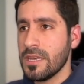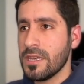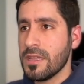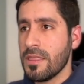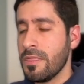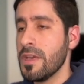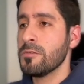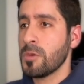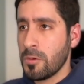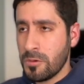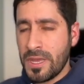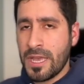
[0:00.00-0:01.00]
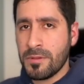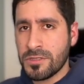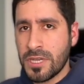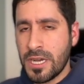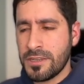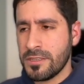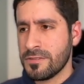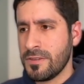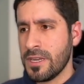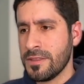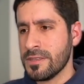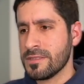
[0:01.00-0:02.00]
then we would be able to
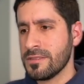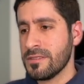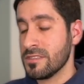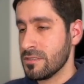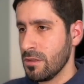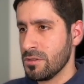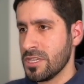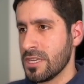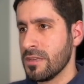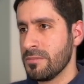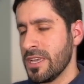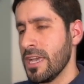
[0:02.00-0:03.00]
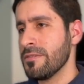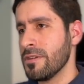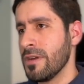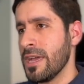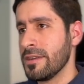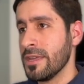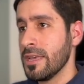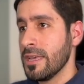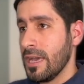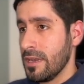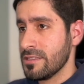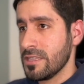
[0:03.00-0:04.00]
identify this logic behavior. And
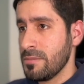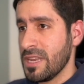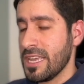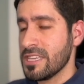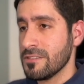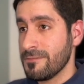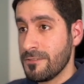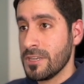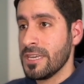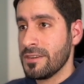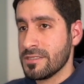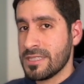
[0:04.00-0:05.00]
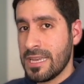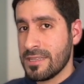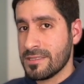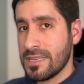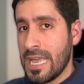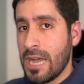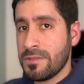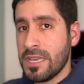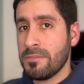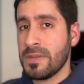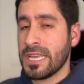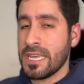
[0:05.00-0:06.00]
unless an application fully understands how the
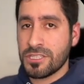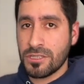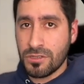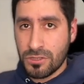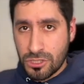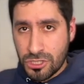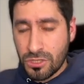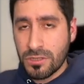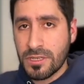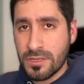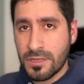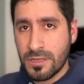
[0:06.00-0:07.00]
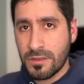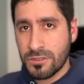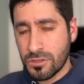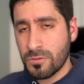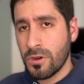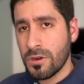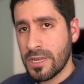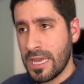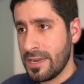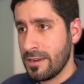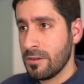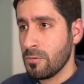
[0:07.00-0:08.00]
application should work
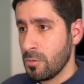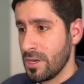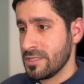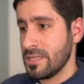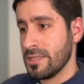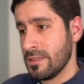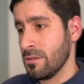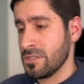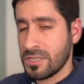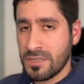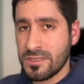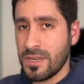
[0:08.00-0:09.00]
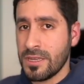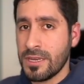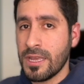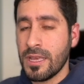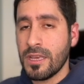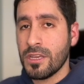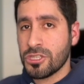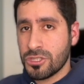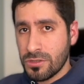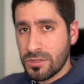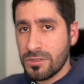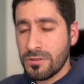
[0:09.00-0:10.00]
and what its logic design
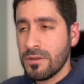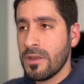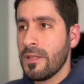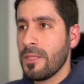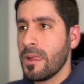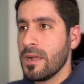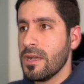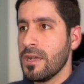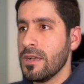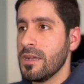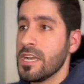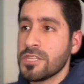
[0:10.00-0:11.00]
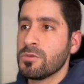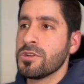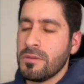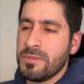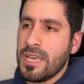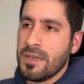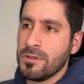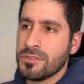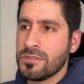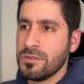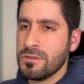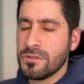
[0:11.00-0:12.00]
should do, it would not be able
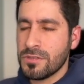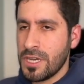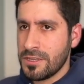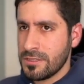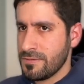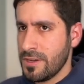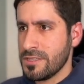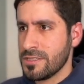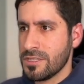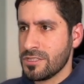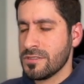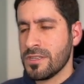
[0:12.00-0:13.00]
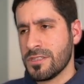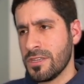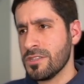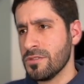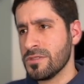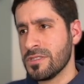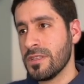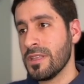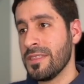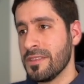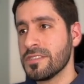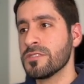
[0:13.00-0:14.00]
to identify such issues.
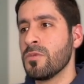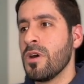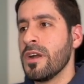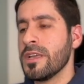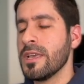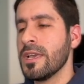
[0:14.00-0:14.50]
And this is why